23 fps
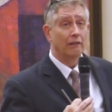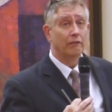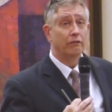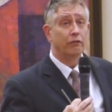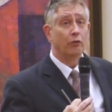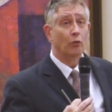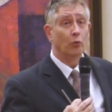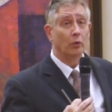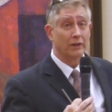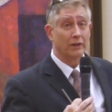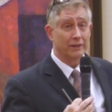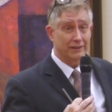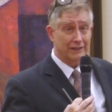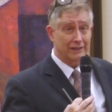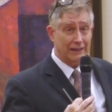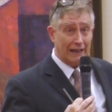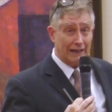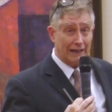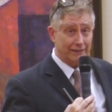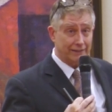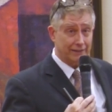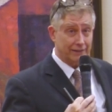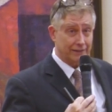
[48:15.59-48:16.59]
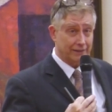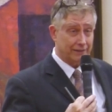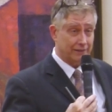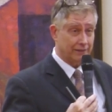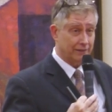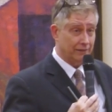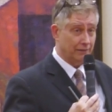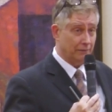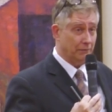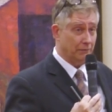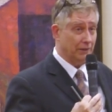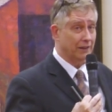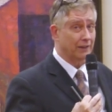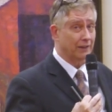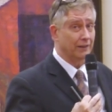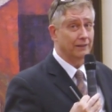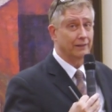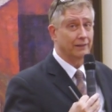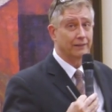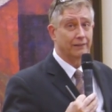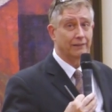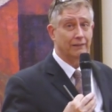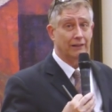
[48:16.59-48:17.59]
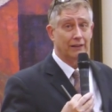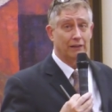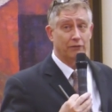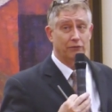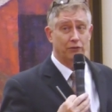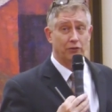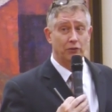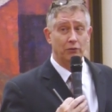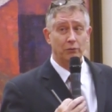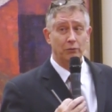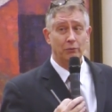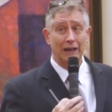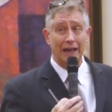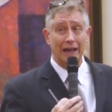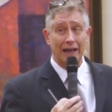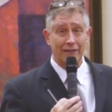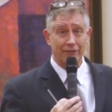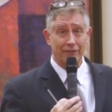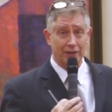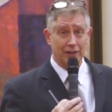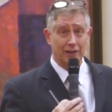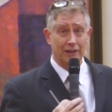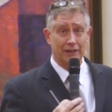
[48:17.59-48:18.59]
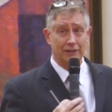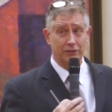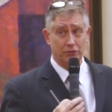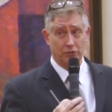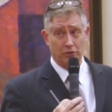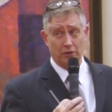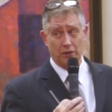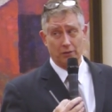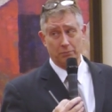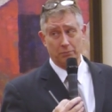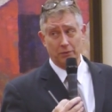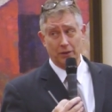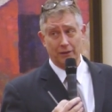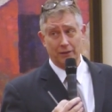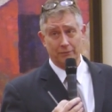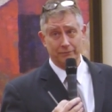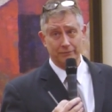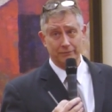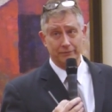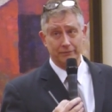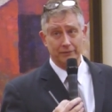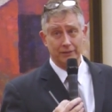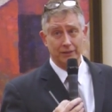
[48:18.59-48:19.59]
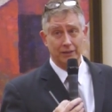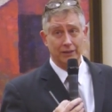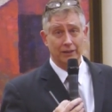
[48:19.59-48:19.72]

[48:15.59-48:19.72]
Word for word: for statins, because if you have a cholesterol problem,